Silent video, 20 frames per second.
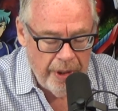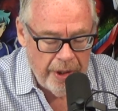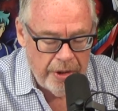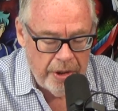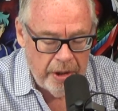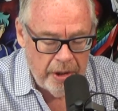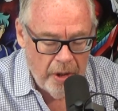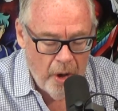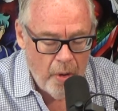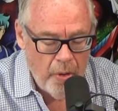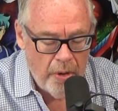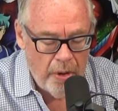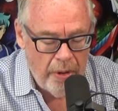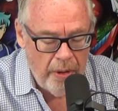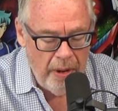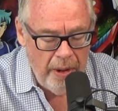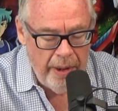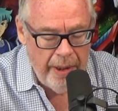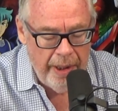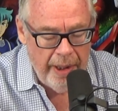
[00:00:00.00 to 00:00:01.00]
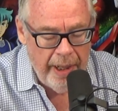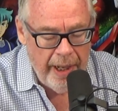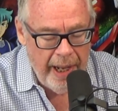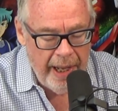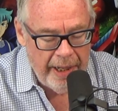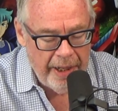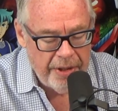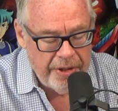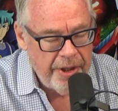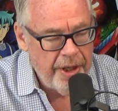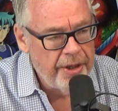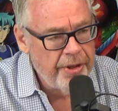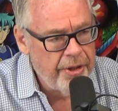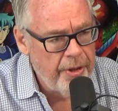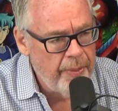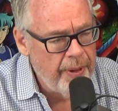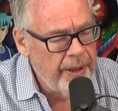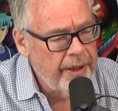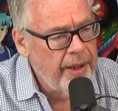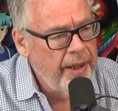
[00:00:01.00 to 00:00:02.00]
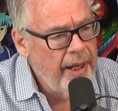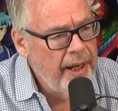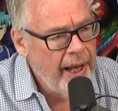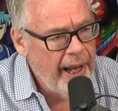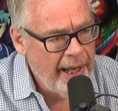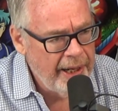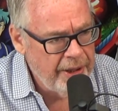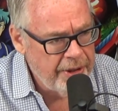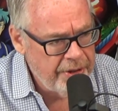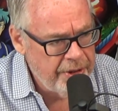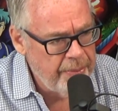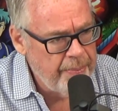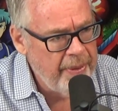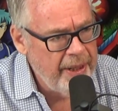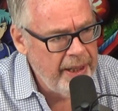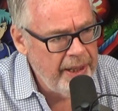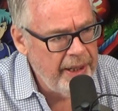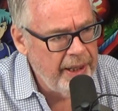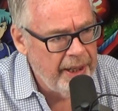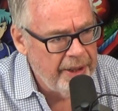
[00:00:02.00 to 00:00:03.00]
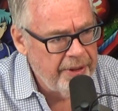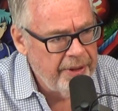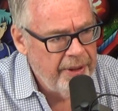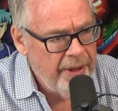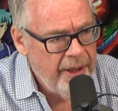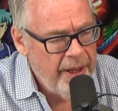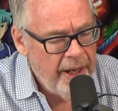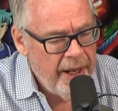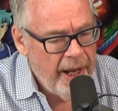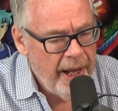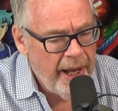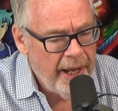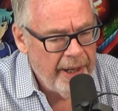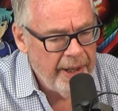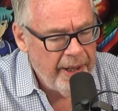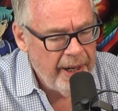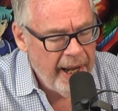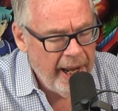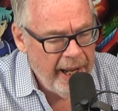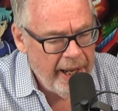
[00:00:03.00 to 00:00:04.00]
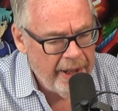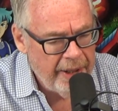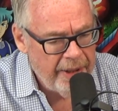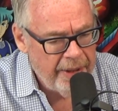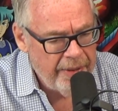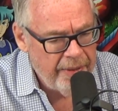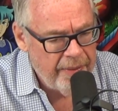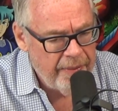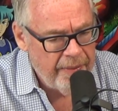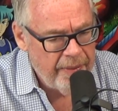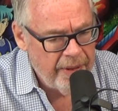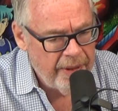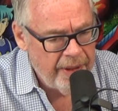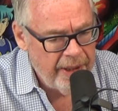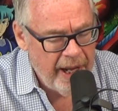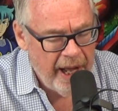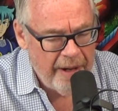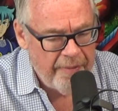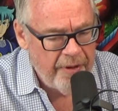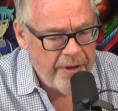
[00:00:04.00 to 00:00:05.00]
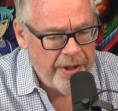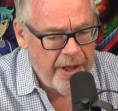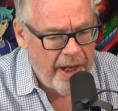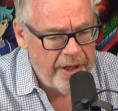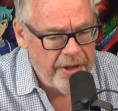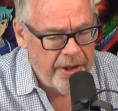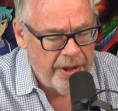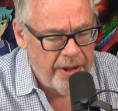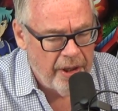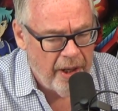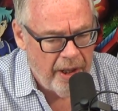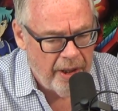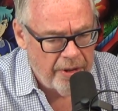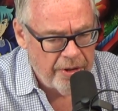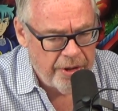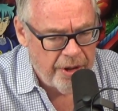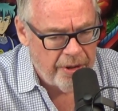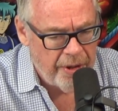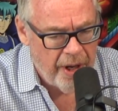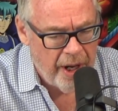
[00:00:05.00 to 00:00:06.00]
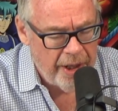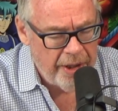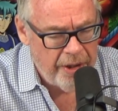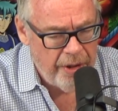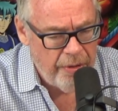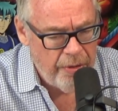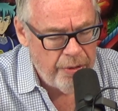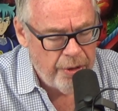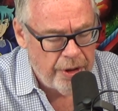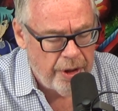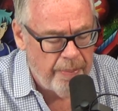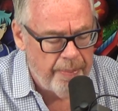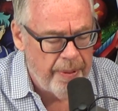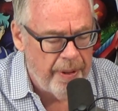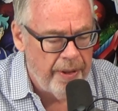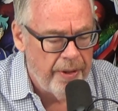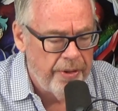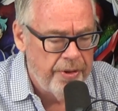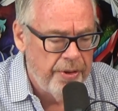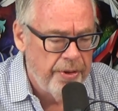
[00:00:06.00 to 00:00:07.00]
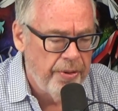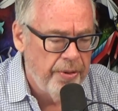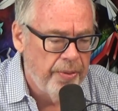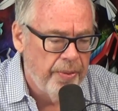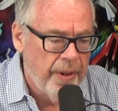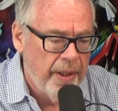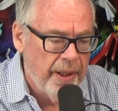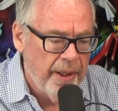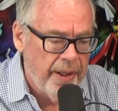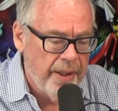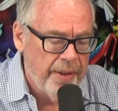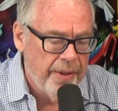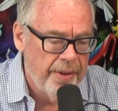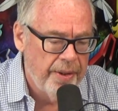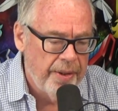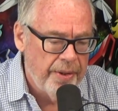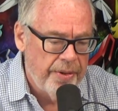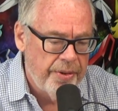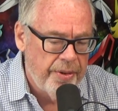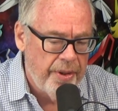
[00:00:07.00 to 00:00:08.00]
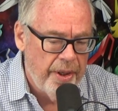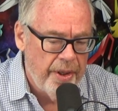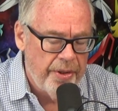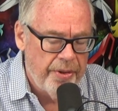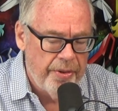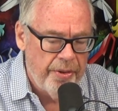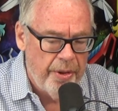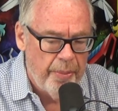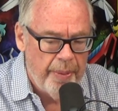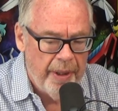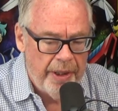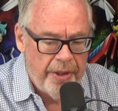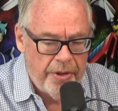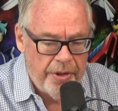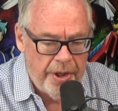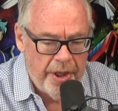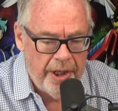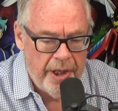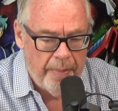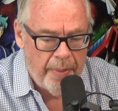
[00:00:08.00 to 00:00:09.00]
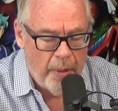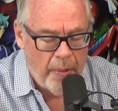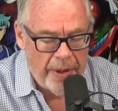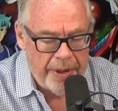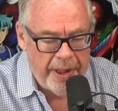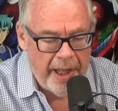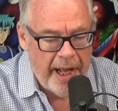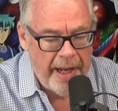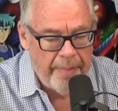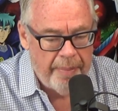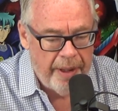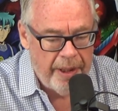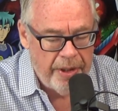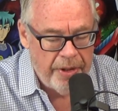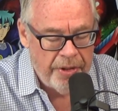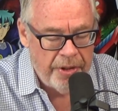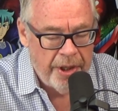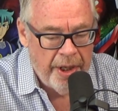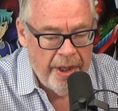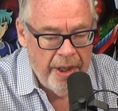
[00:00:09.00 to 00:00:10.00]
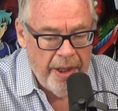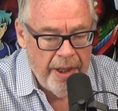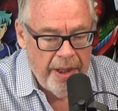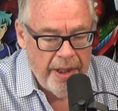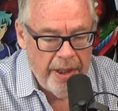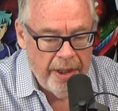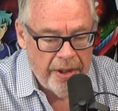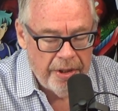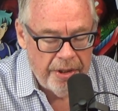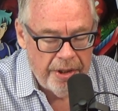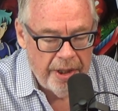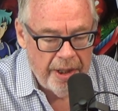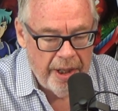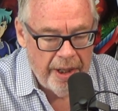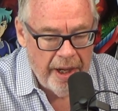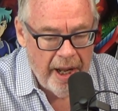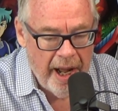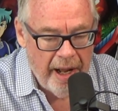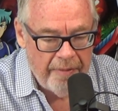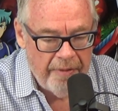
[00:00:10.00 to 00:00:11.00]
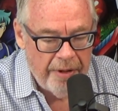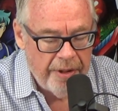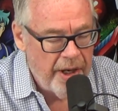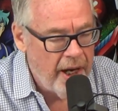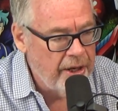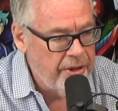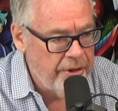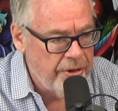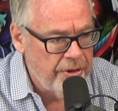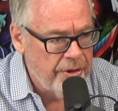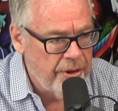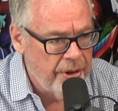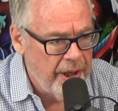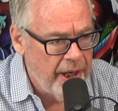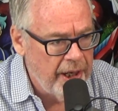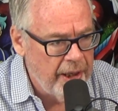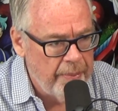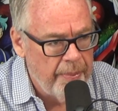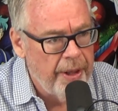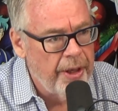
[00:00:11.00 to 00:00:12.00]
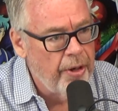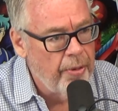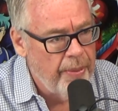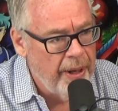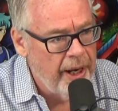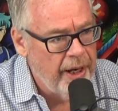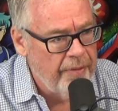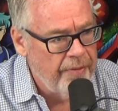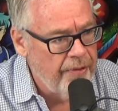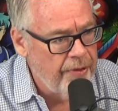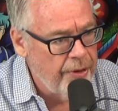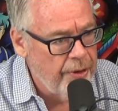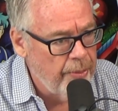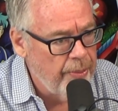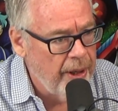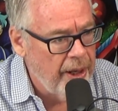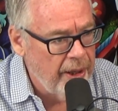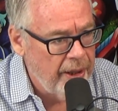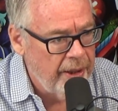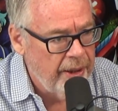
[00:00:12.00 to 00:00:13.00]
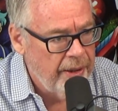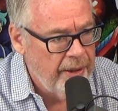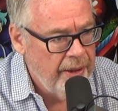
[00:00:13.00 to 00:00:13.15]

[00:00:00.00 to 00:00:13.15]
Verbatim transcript: It's local and it's intimate and it's immediate. And the advertising dollars are not huge compared to the big city. But what that means is that advertisers are getting better bang for their buck.